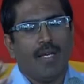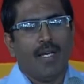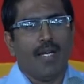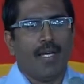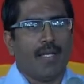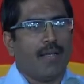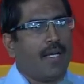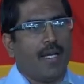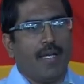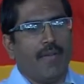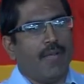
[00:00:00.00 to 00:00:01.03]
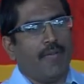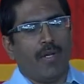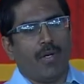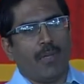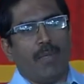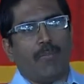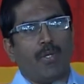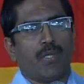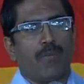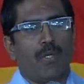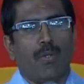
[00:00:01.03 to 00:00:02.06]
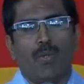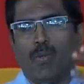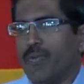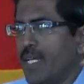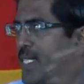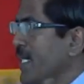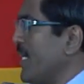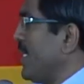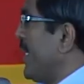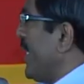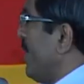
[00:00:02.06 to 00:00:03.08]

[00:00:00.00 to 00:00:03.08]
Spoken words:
it will not be possible to finish it in the time